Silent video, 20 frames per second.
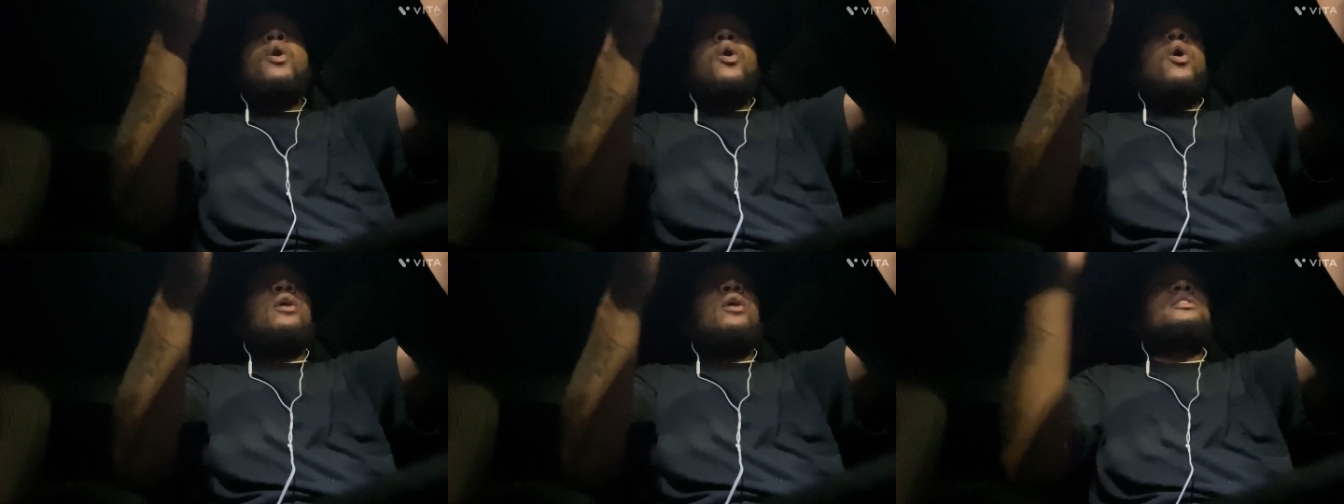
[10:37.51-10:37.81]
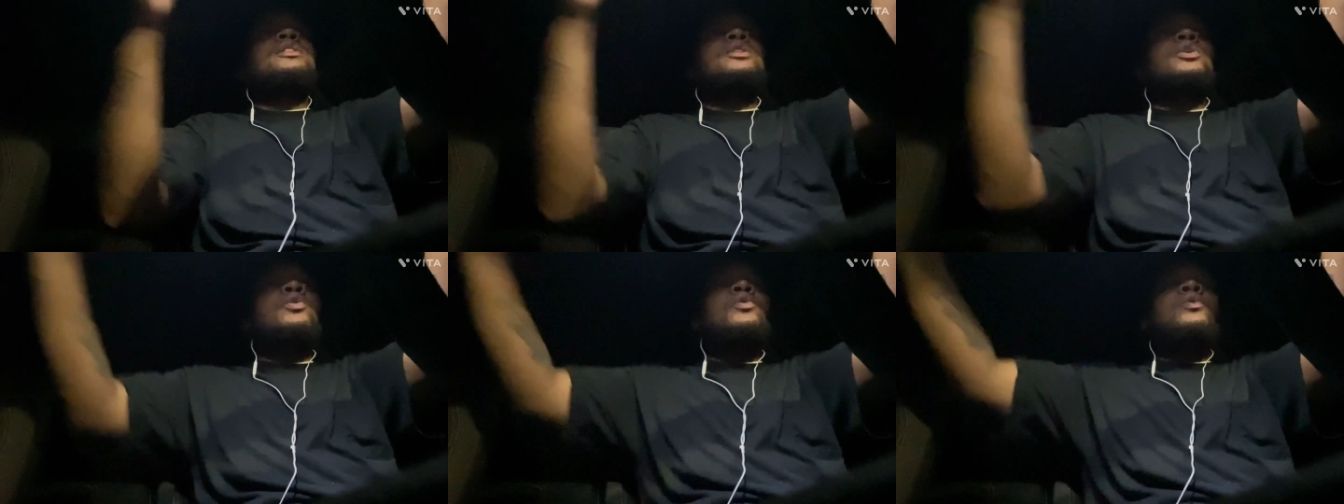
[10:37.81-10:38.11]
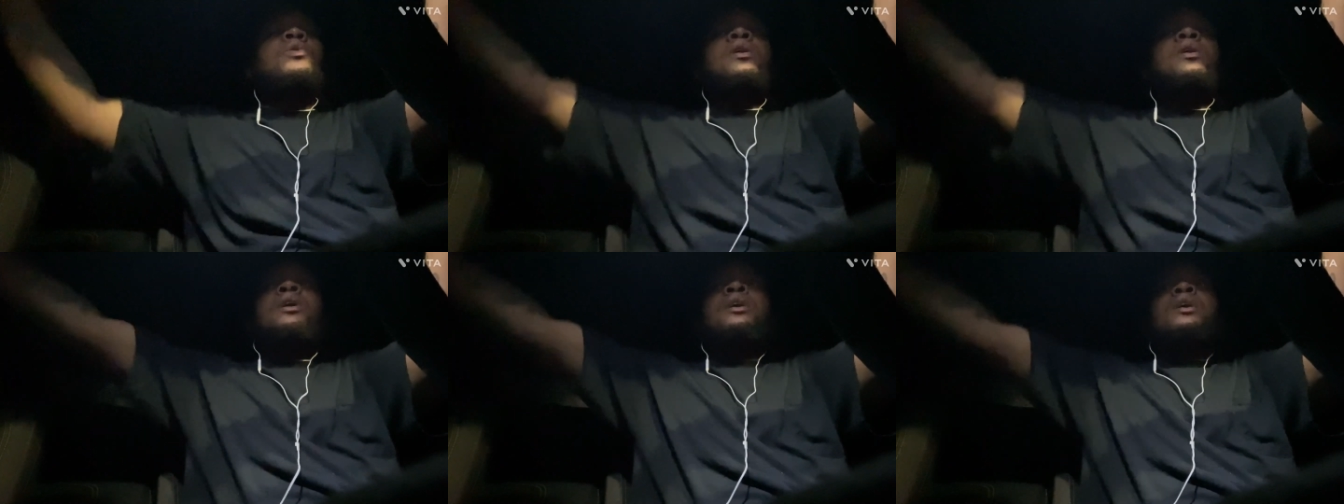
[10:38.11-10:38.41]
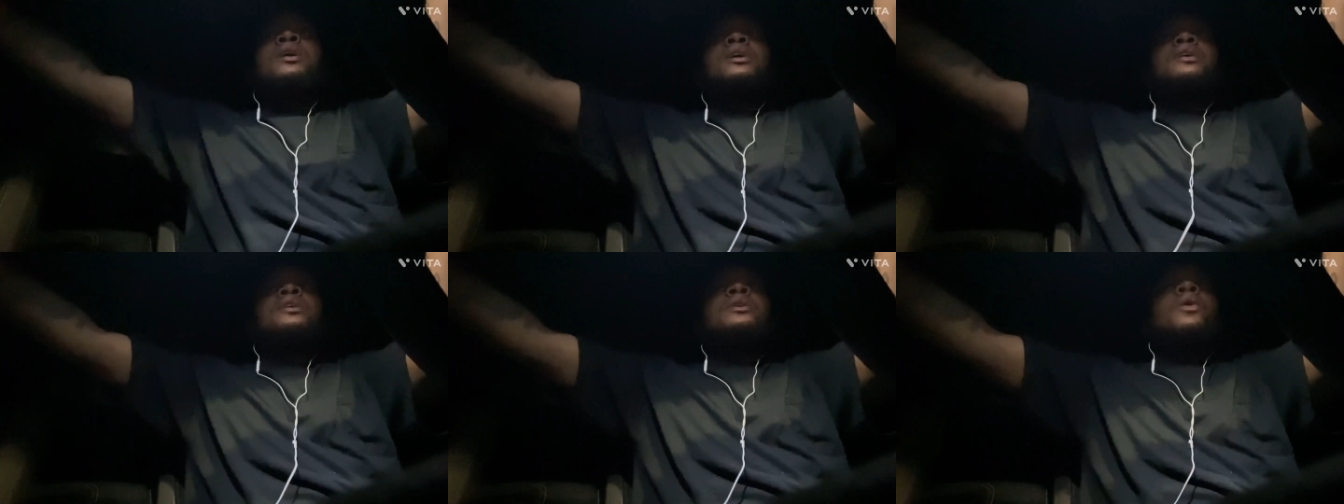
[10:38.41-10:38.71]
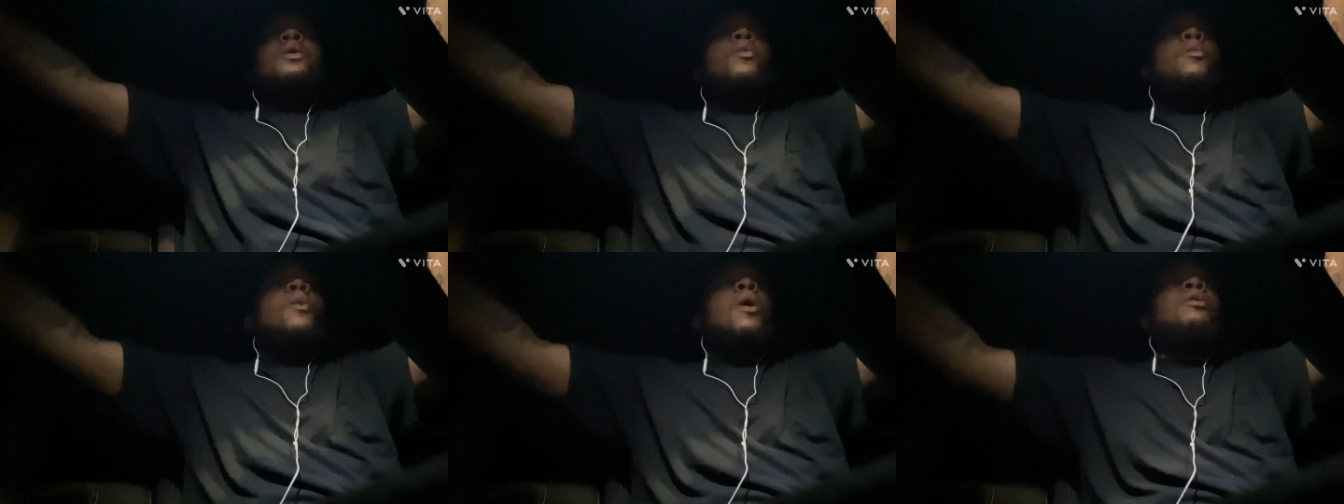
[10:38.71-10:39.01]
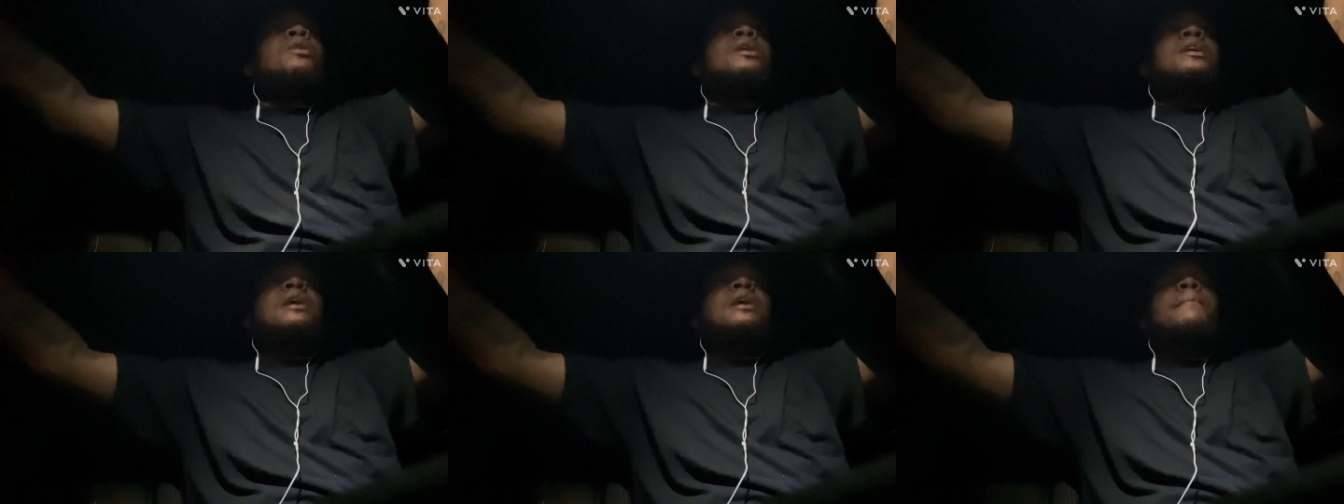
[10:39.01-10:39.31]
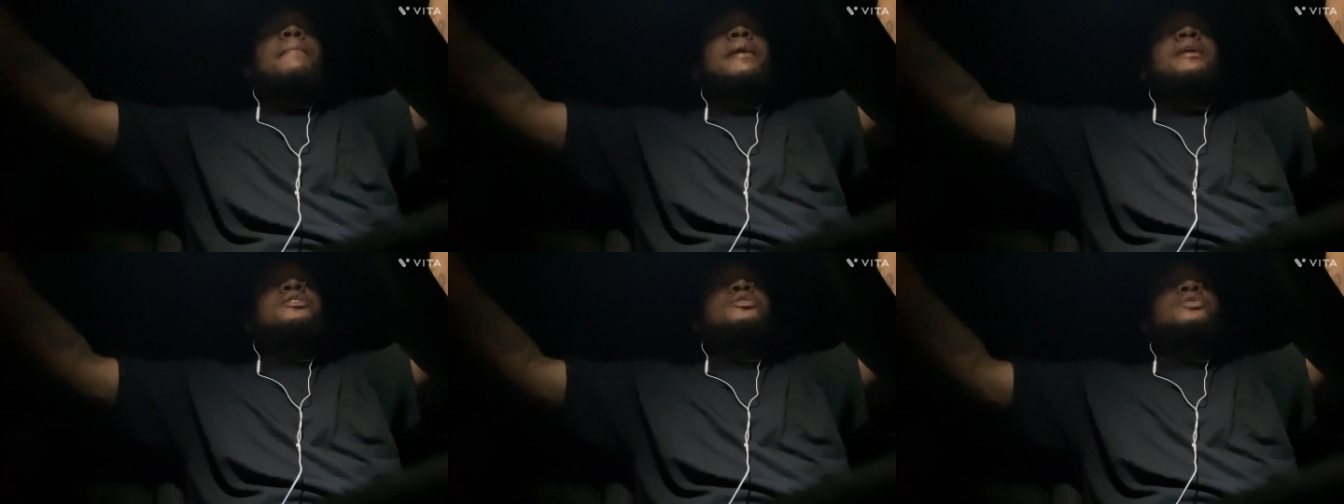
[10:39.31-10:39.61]
or through wanting to
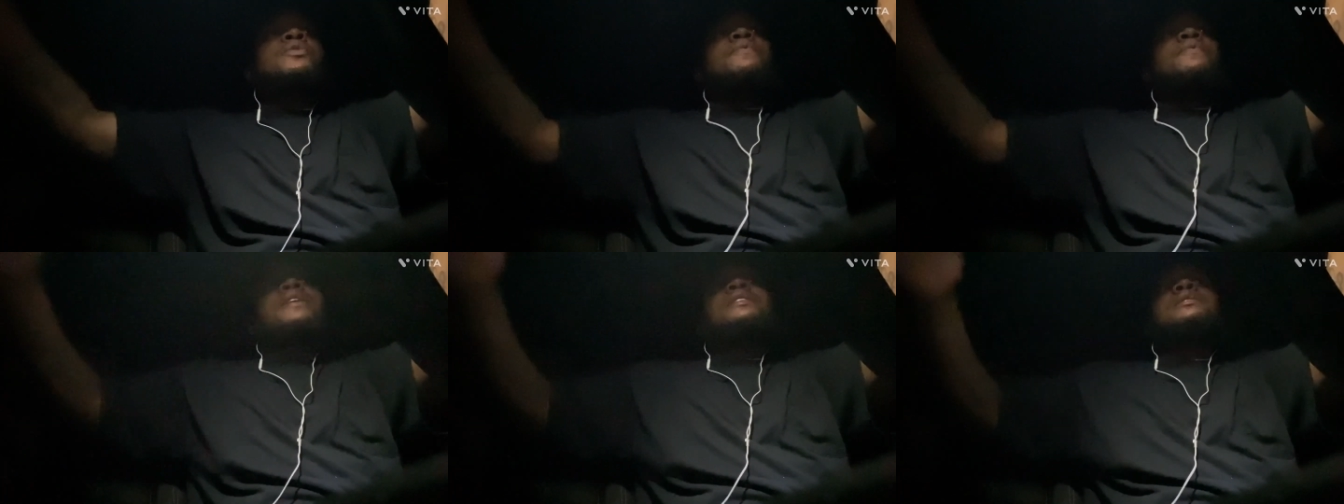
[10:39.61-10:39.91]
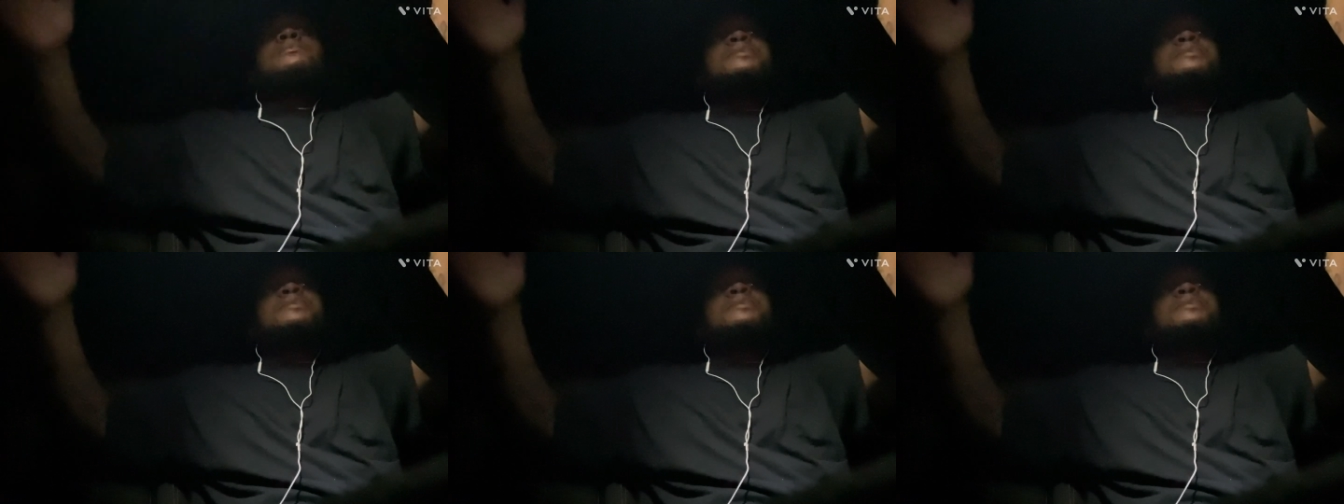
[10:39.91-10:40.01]
come at you for some